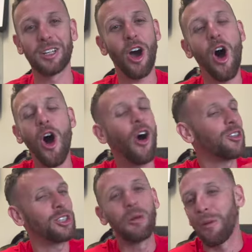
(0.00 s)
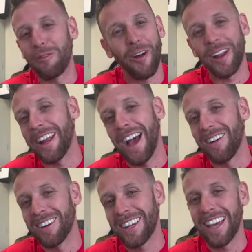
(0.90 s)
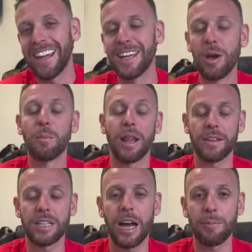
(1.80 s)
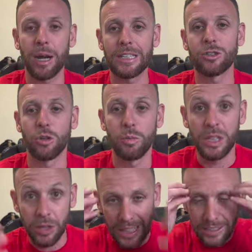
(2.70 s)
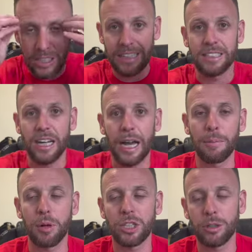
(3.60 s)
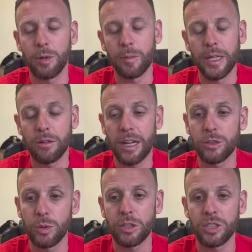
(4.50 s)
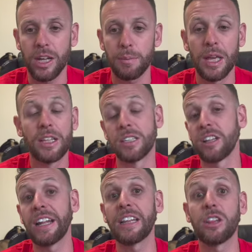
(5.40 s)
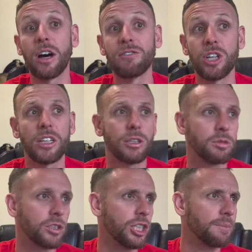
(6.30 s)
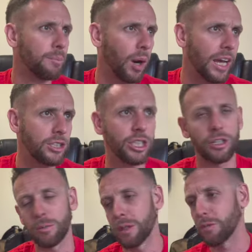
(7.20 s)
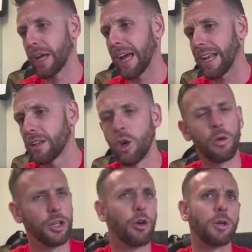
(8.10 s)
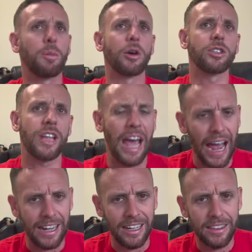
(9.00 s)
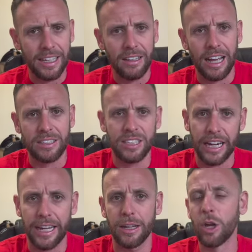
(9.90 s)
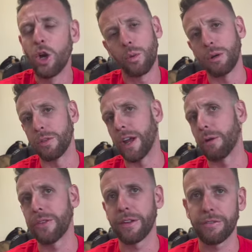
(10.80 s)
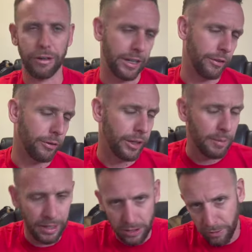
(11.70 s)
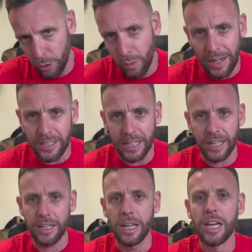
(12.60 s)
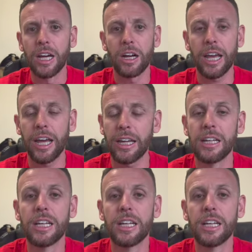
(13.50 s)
All super funny now. Okay. But at the time, right? So we think it's like this high pressure moment, right? So we go set up. This lady loves us. It was a cheap price. She couldn't believe we're the only person that had anything last second. We were there within freaking 30 minutes of her renting. Okay.